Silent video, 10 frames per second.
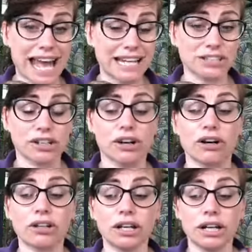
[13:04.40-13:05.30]
at
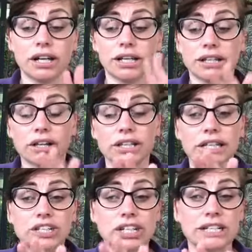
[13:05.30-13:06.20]
all, the only
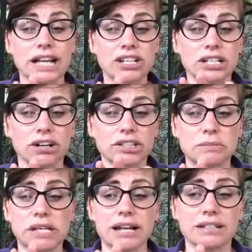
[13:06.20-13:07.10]
thing she has actually got to
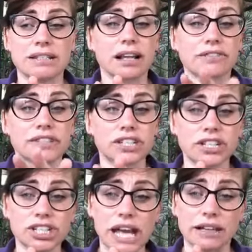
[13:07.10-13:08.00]
protect herself is her
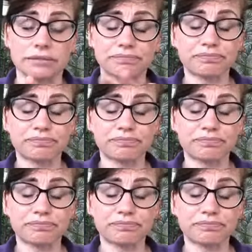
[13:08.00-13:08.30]
shell.